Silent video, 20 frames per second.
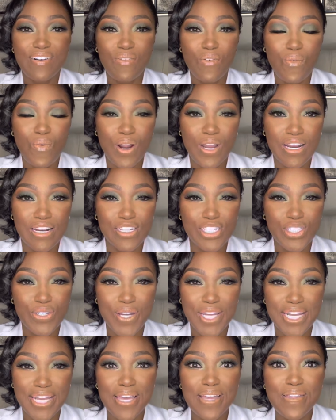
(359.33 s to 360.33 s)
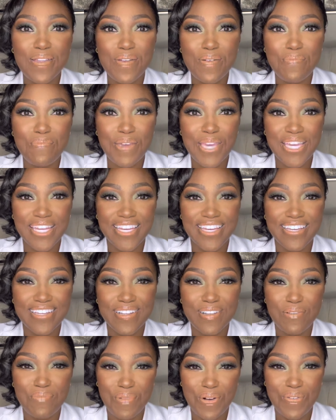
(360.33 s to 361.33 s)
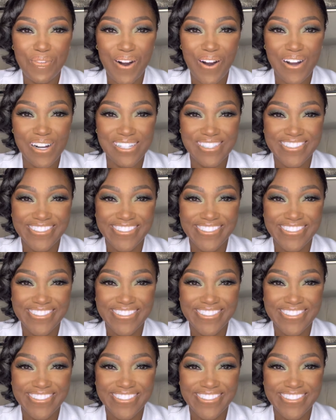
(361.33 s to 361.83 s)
we're going to treat it, beat it, move on.